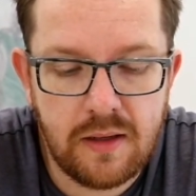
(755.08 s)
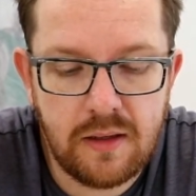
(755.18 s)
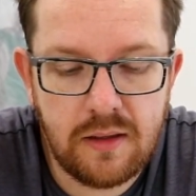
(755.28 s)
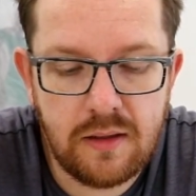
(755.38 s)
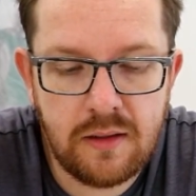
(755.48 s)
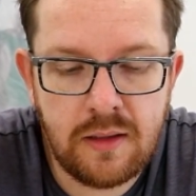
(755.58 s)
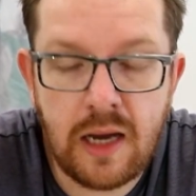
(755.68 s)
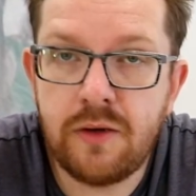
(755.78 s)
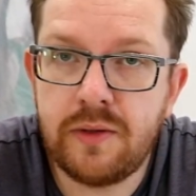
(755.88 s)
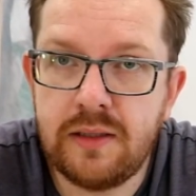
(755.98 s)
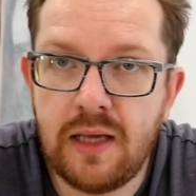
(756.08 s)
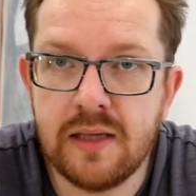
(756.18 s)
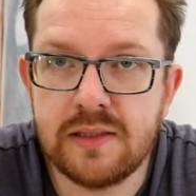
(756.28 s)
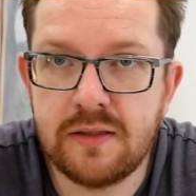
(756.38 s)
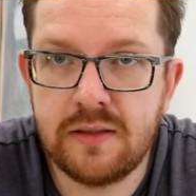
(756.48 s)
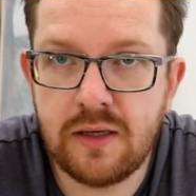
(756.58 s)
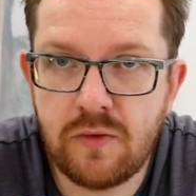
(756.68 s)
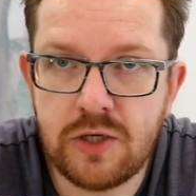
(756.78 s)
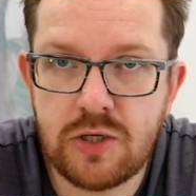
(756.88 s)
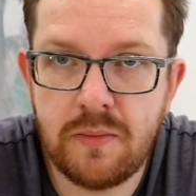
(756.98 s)
I already answered the
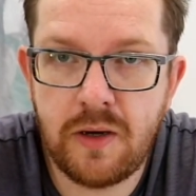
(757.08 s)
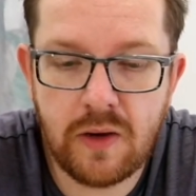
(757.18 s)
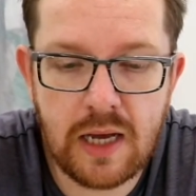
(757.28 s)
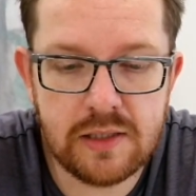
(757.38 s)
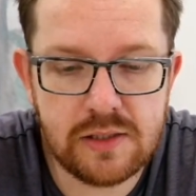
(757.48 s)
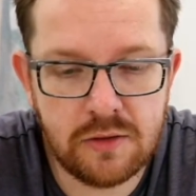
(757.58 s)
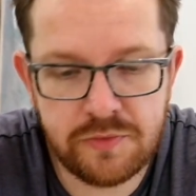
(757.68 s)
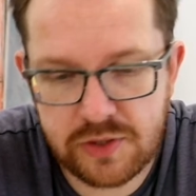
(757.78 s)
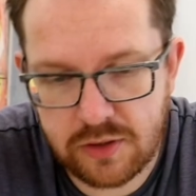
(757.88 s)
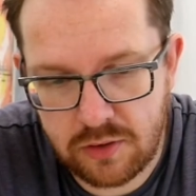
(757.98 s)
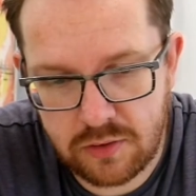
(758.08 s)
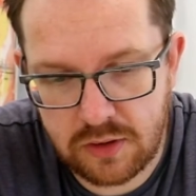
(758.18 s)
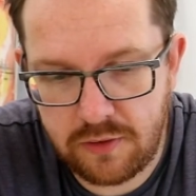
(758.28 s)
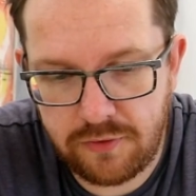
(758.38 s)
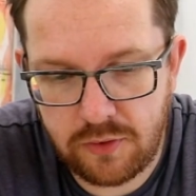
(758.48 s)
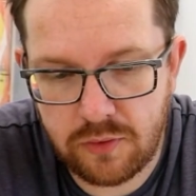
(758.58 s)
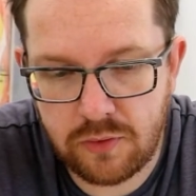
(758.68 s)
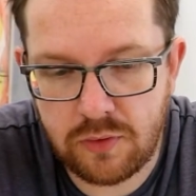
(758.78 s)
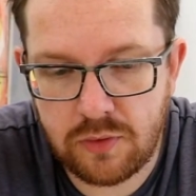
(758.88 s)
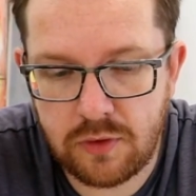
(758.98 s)
question about customs. So if
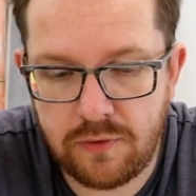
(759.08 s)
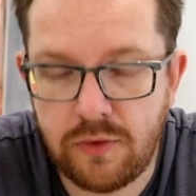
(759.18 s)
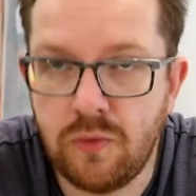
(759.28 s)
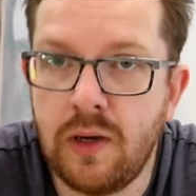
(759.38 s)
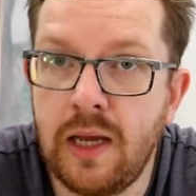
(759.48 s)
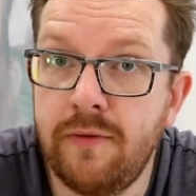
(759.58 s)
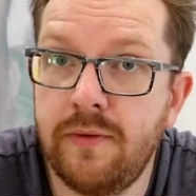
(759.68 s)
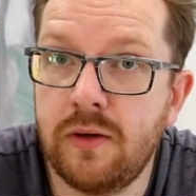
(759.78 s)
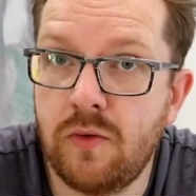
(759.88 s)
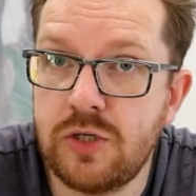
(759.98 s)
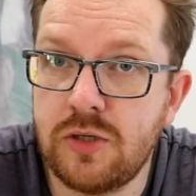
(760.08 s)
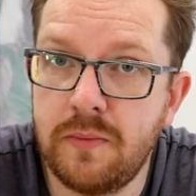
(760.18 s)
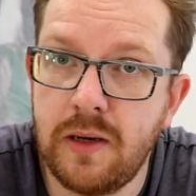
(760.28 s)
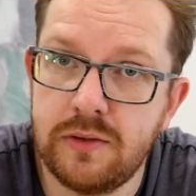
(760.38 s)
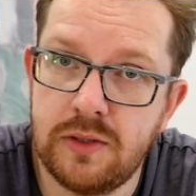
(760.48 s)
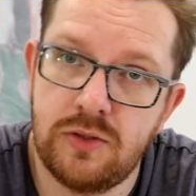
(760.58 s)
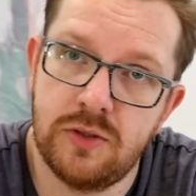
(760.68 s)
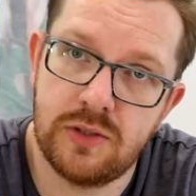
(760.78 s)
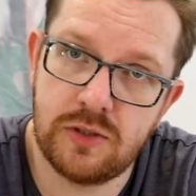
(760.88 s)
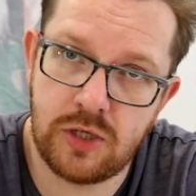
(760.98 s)
you have a question about it,
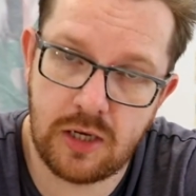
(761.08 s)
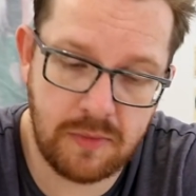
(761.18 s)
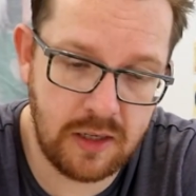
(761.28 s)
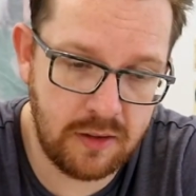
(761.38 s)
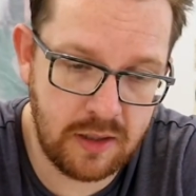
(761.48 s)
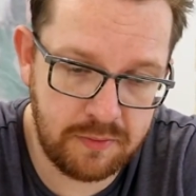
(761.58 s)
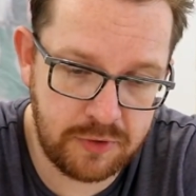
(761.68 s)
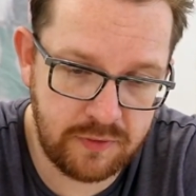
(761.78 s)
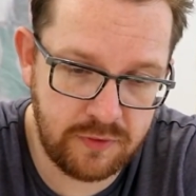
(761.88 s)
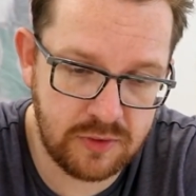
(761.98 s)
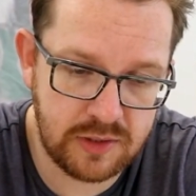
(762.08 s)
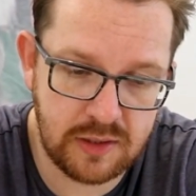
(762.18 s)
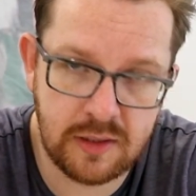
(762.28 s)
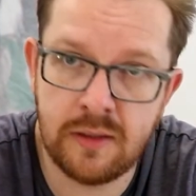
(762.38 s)
just check my previous.